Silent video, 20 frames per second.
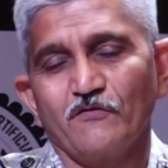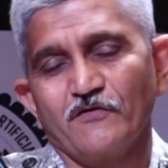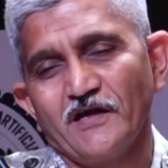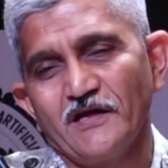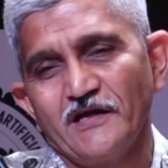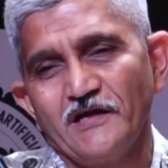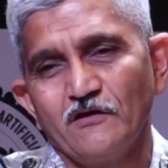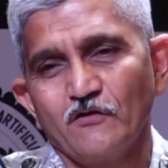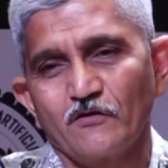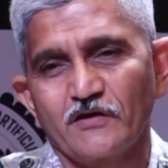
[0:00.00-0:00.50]

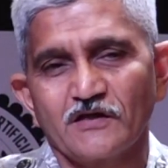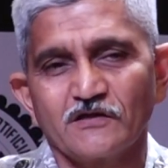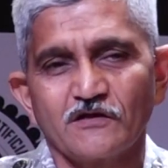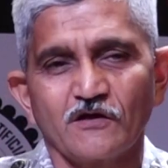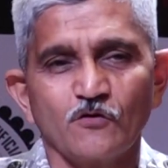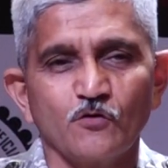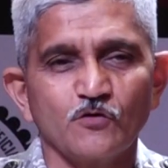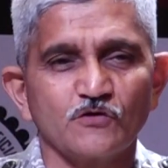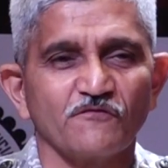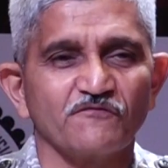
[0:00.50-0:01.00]
when you really
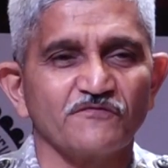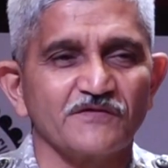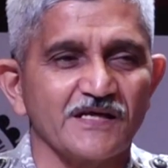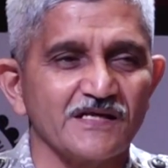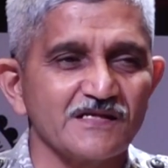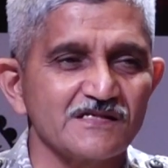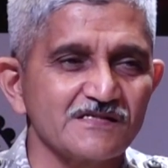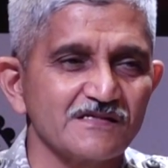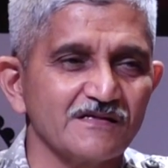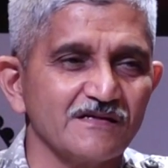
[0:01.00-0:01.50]
look at the
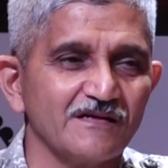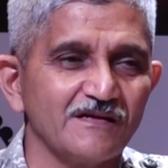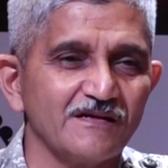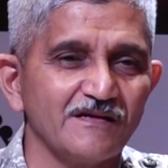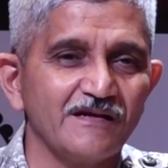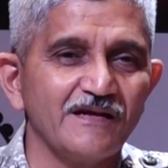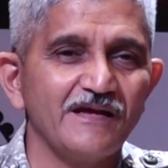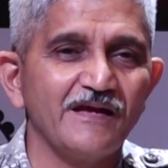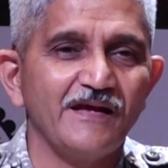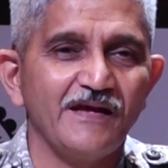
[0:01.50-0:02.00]
root of things,